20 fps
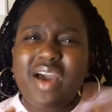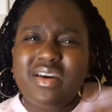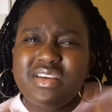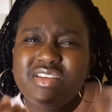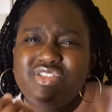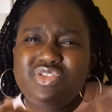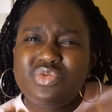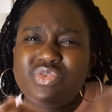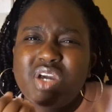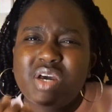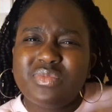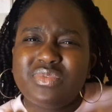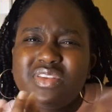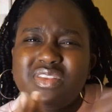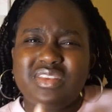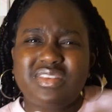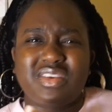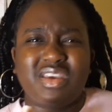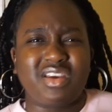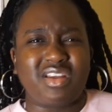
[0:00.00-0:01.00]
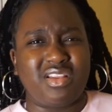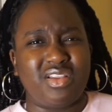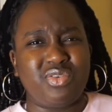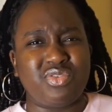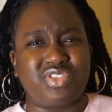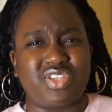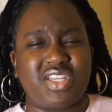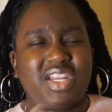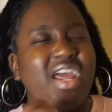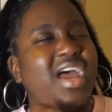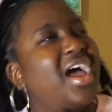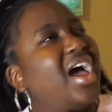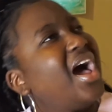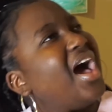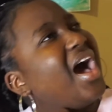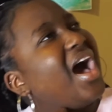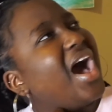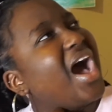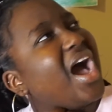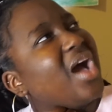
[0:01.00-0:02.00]
did you come to this conclusion?
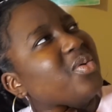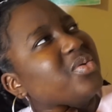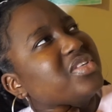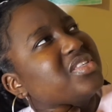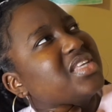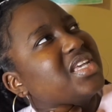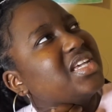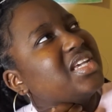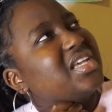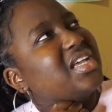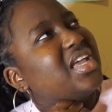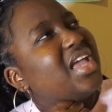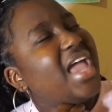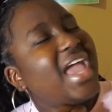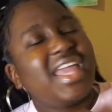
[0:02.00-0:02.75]
I was like,